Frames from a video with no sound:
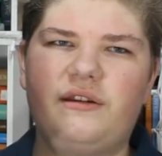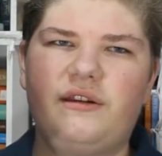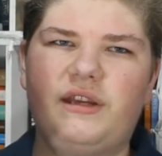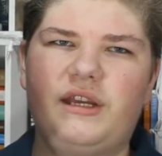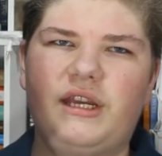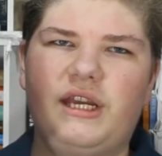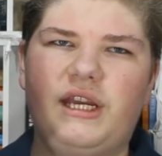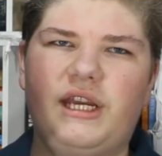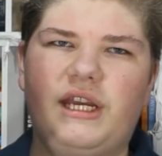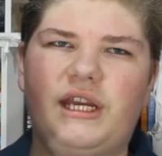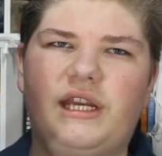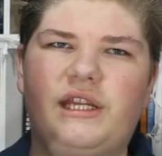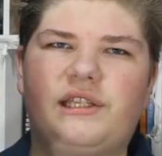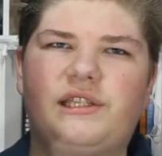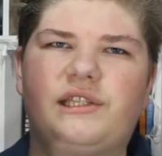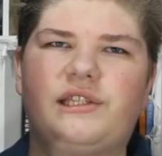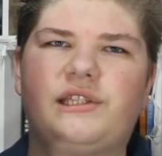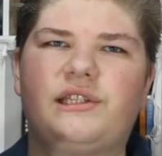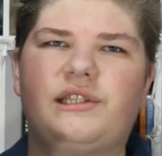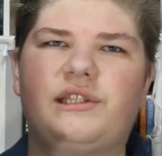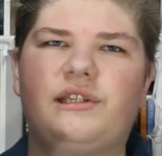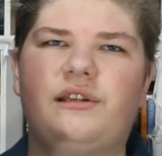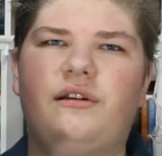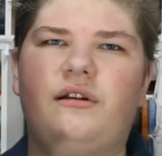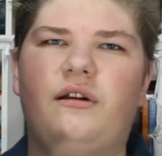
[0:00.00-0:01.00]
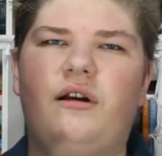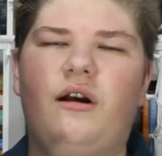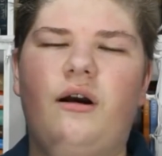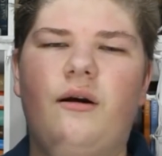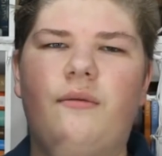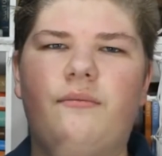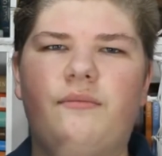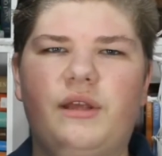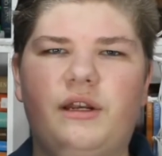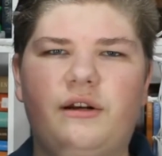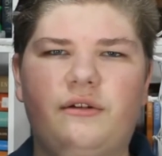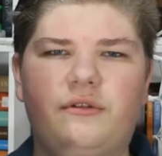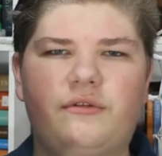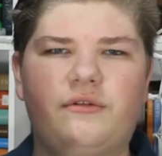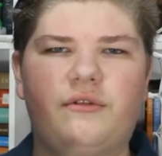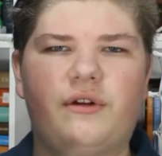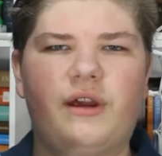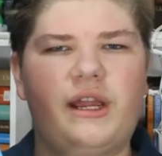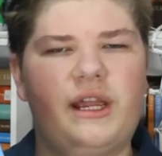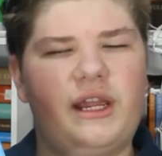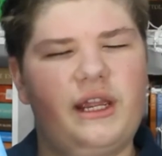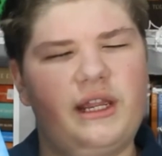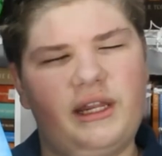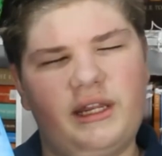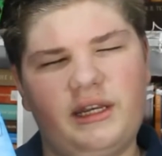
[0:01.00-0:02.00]
It's a middle
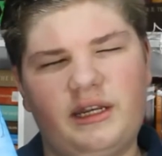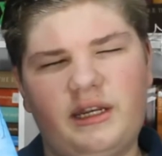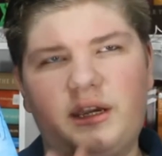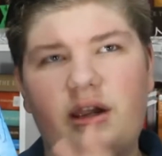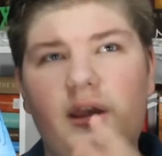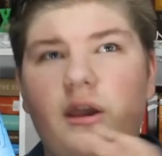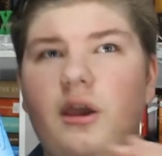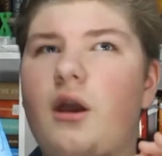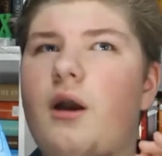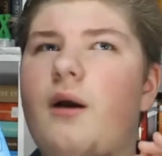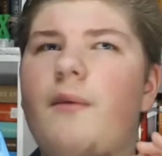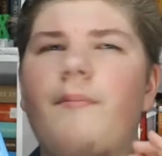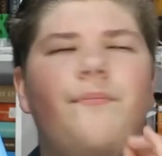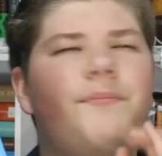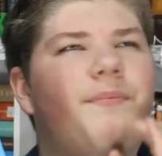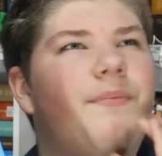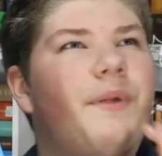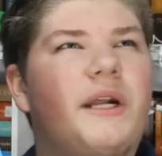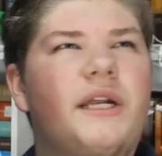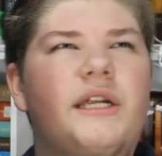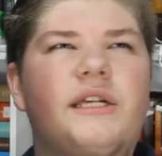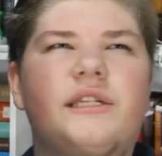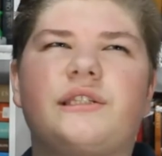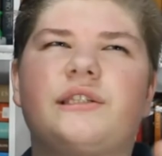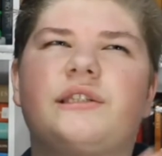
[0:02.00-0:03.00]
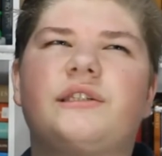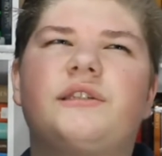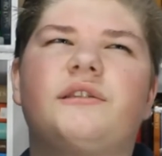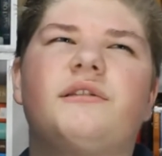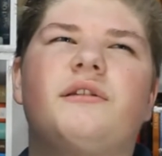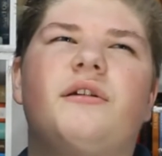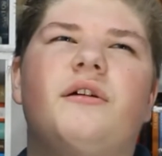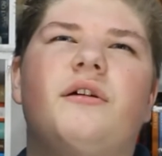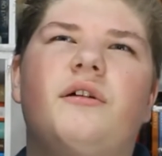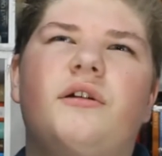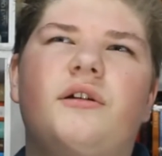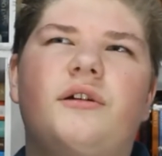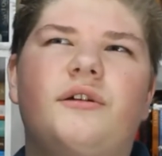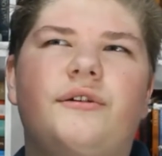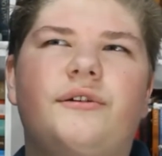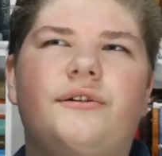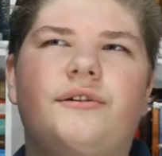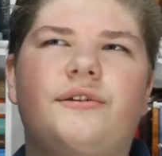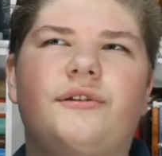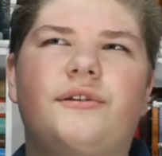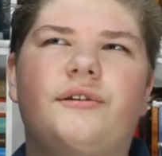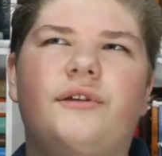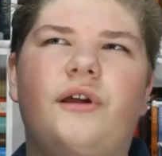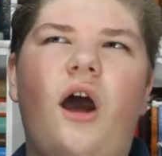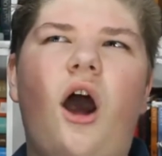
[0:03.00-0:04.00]
grade, but it's
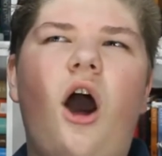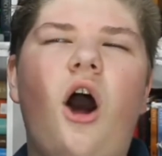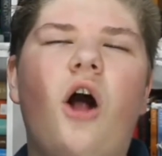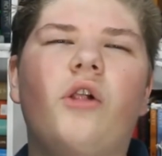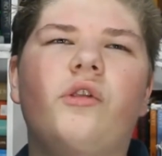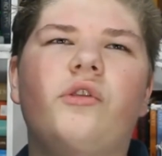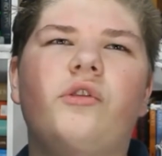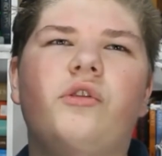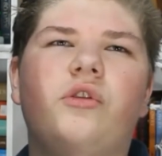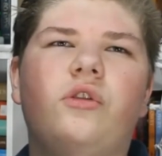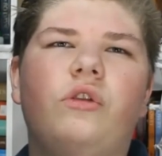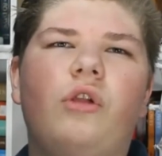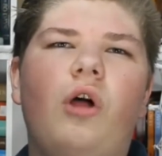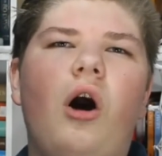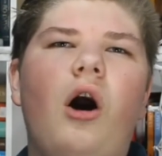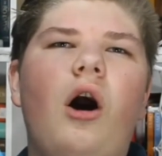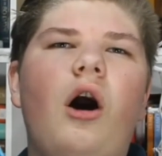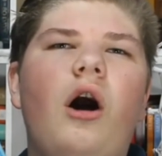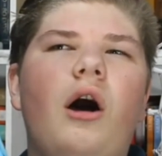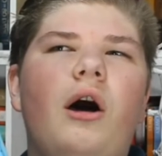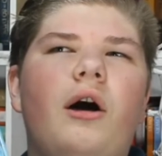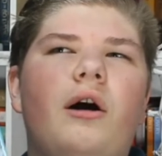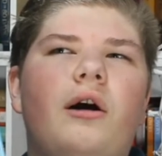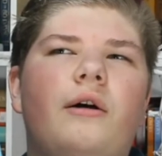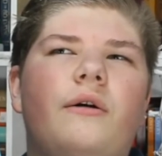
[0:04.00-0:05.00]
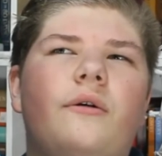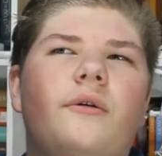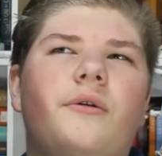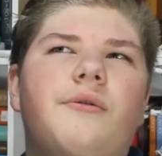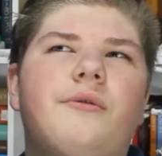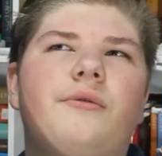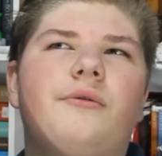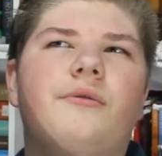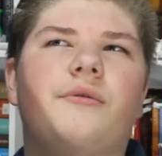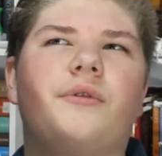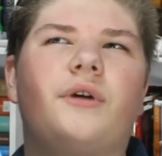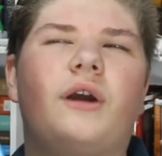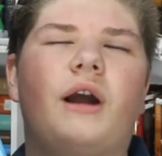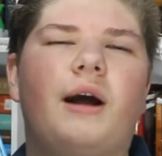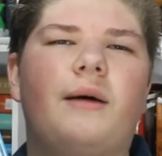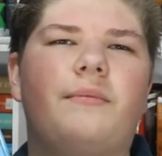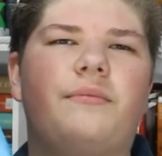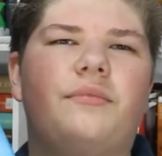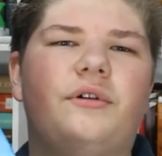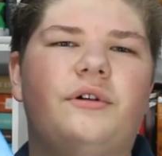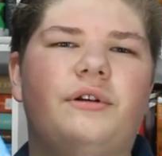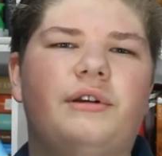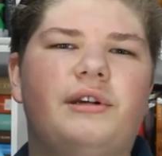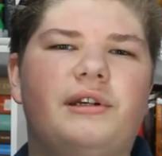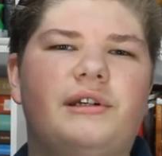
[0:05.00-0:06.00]
a lot
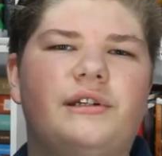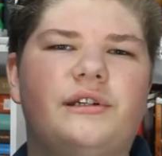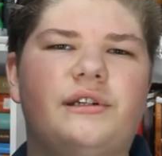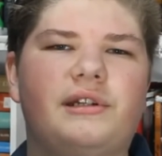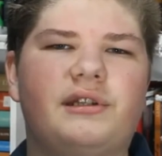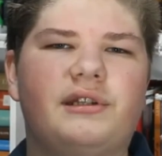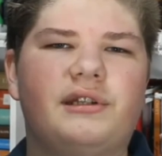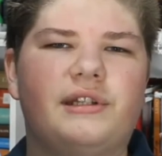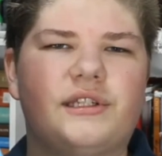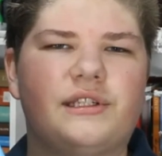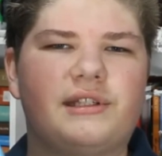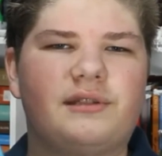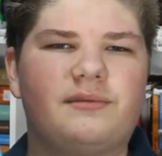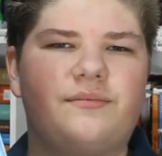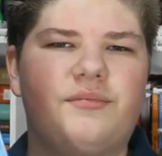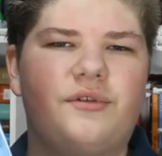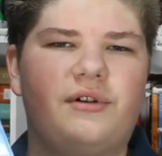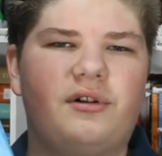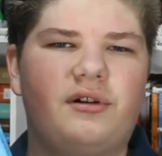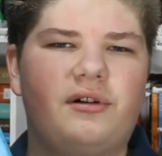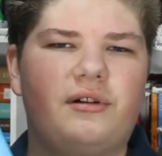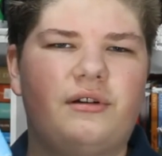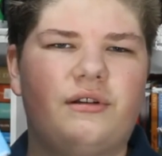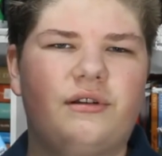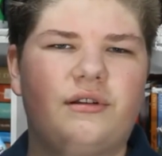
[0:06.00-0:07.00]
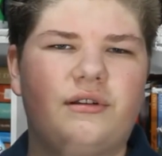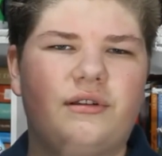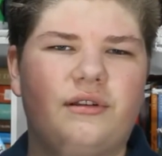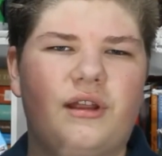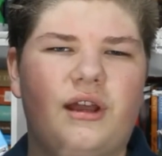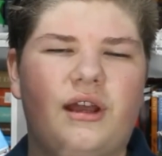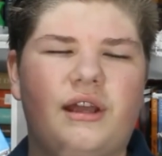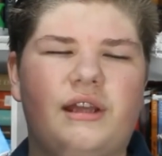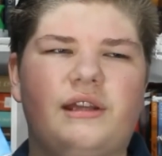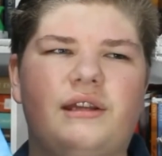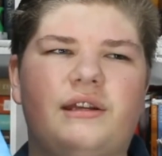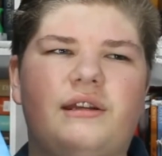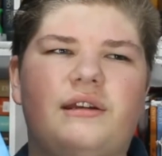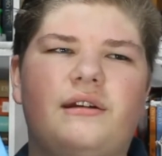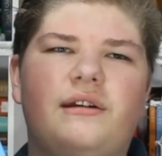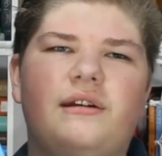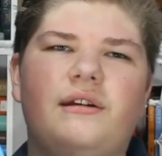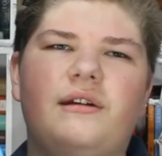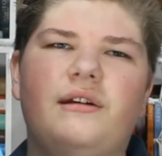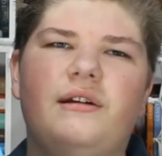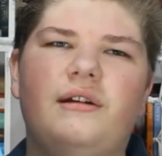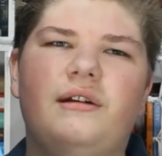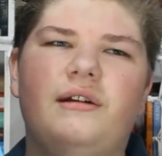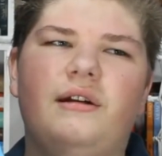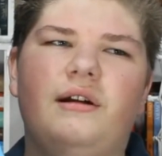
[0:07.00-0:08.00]
got put into this book, like,
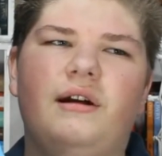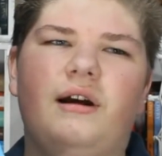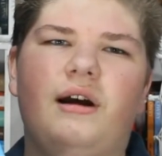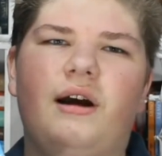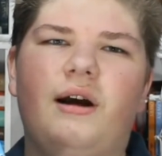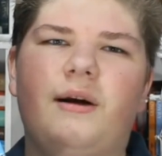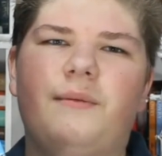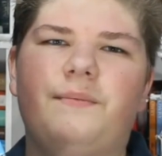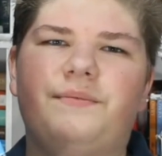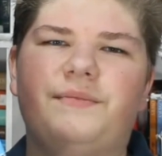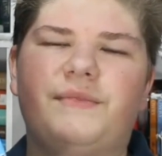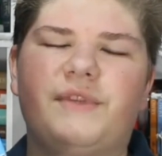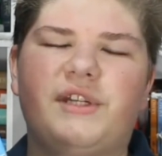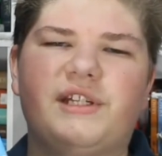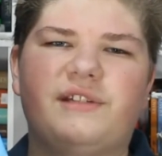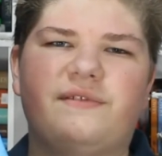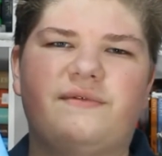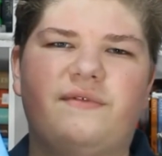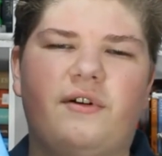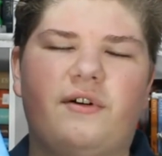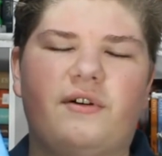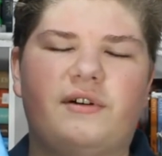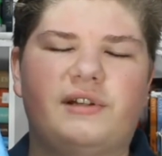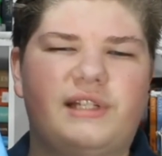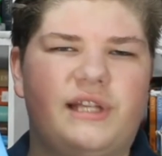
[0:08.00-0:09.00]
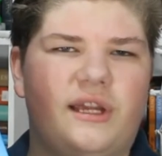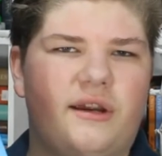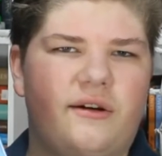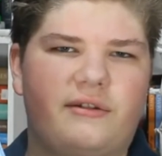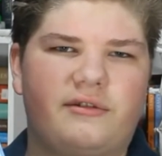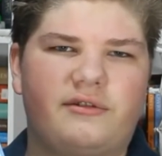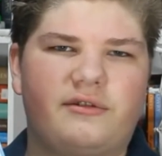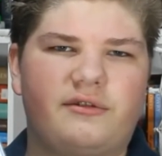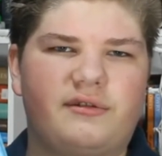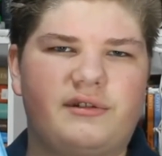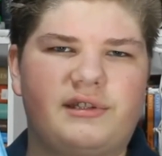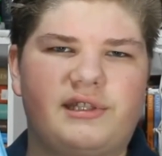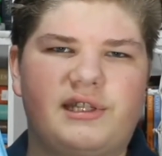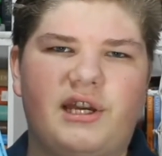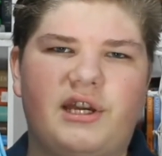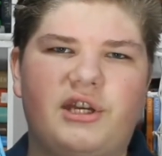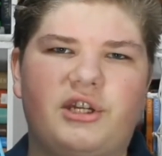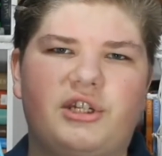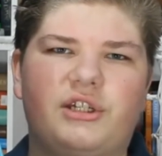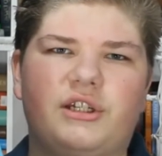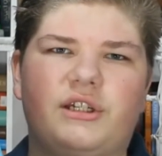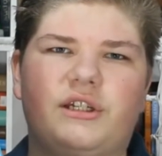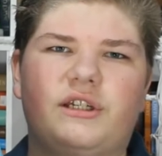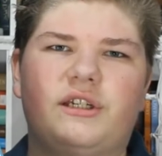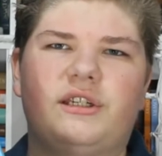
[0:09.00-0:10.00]
as far as
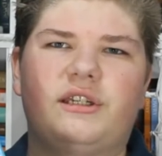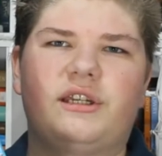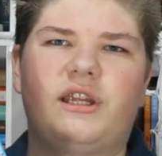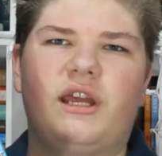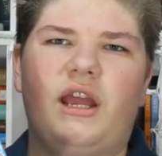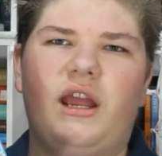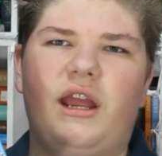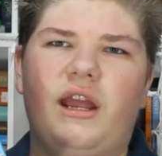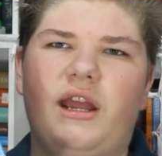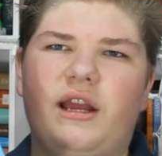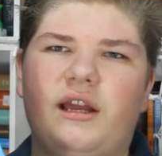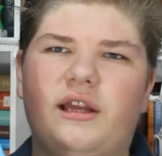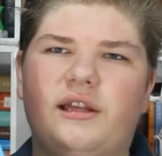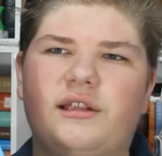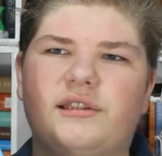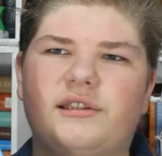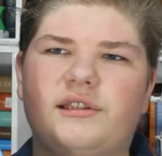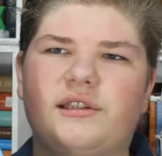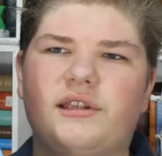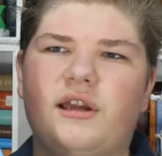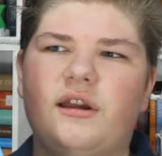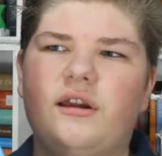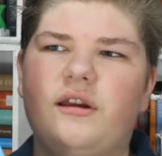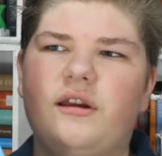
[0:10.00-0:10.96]
characterization and,